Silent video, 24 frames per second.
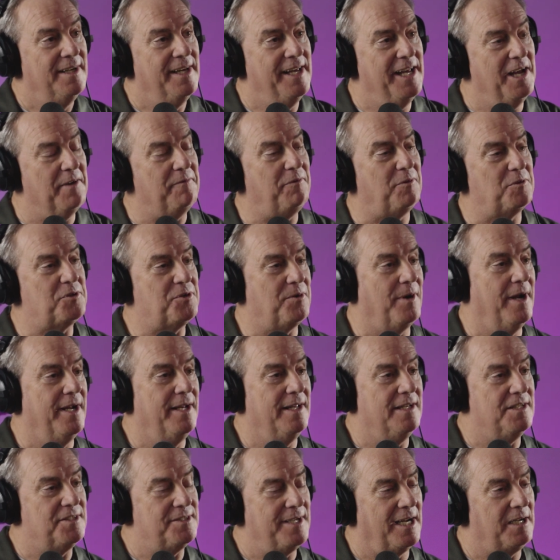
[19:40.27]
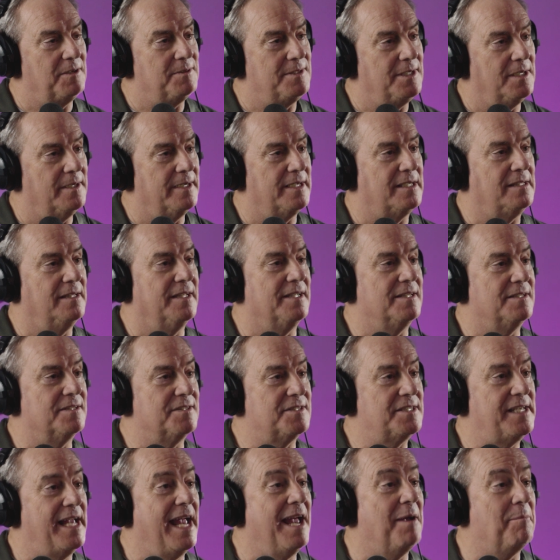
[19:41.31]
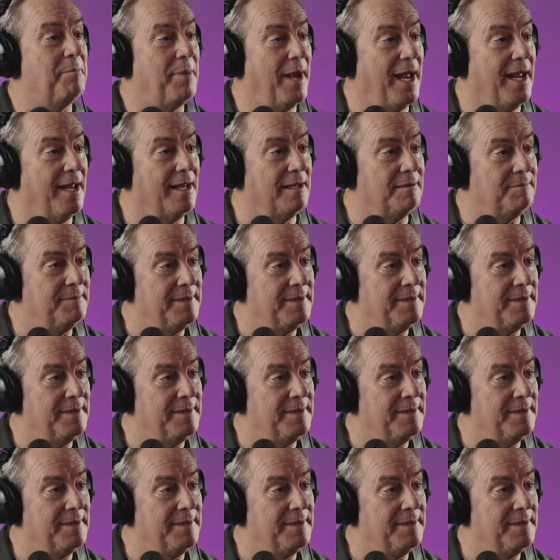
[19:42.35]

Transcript: infiltrated Secretary Clinton's campaign.